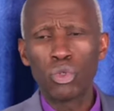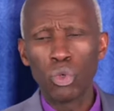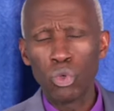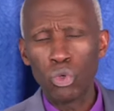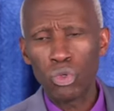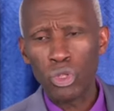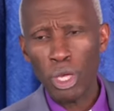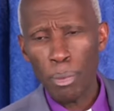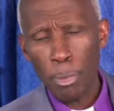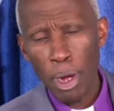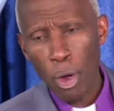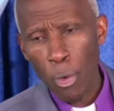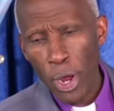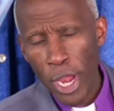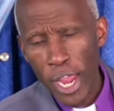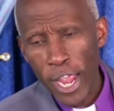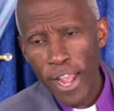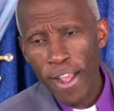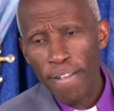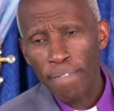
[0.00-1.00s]
took them
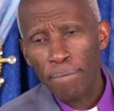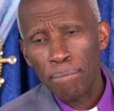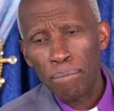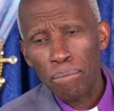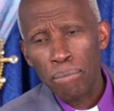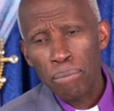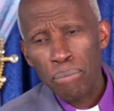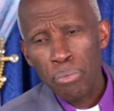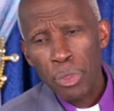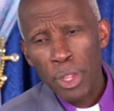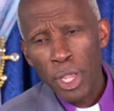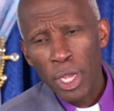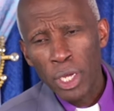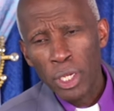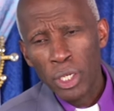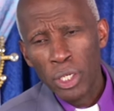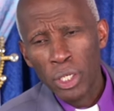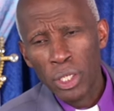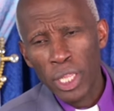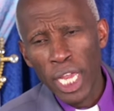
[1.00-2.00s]
away,
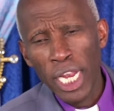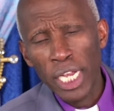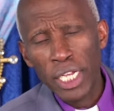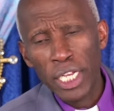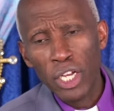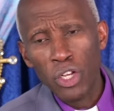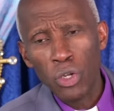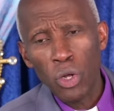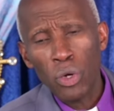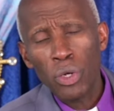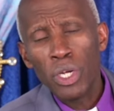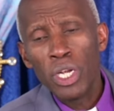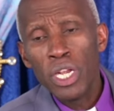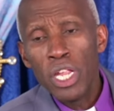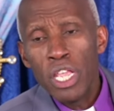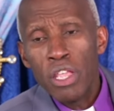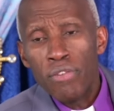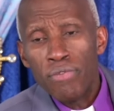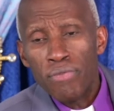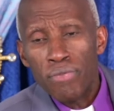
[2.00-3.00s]
they did
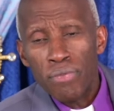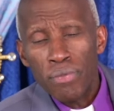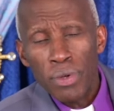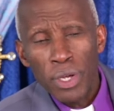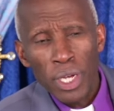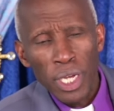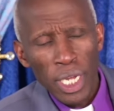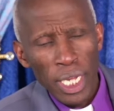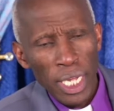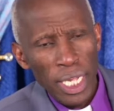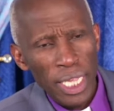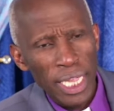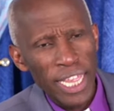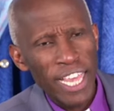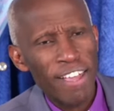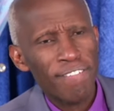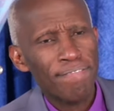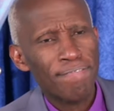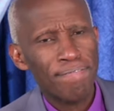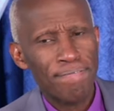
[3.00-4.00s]
not leave
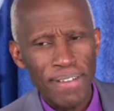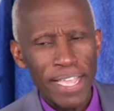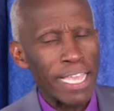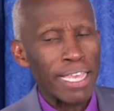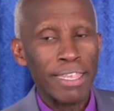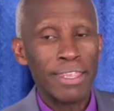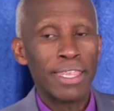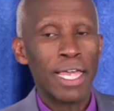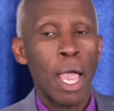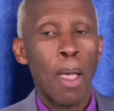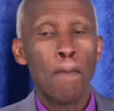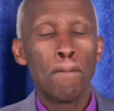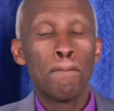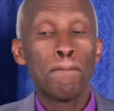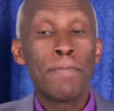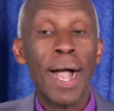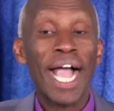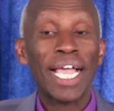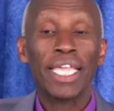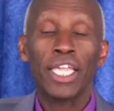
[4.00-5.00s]
their faith
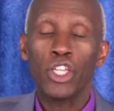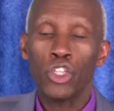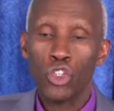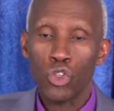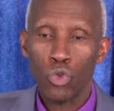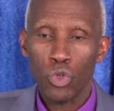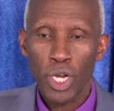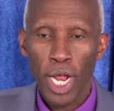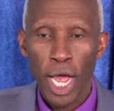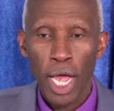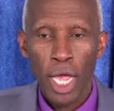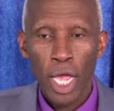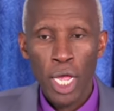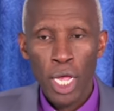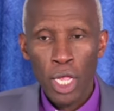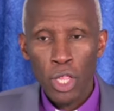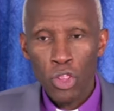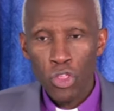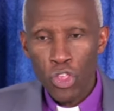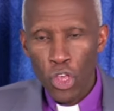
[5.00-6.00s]
back in Judah.
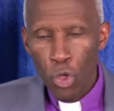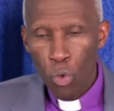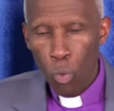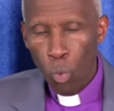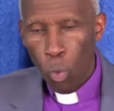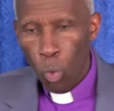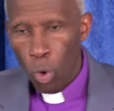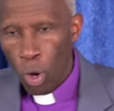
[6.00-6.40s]
They